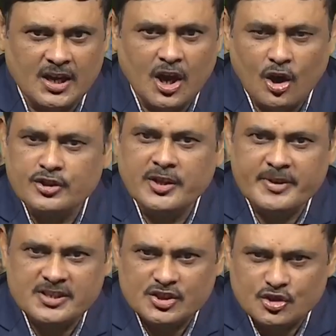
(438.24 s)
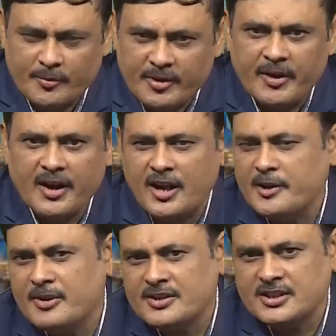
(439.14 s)
On the basis of different
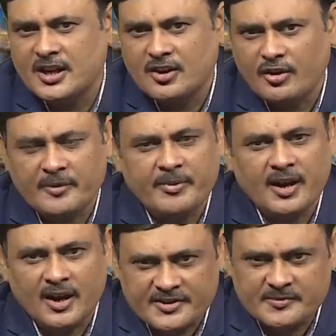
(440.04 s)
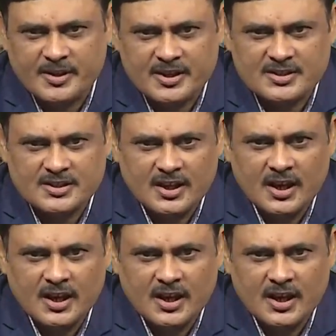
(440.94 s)
dimension or different aspects,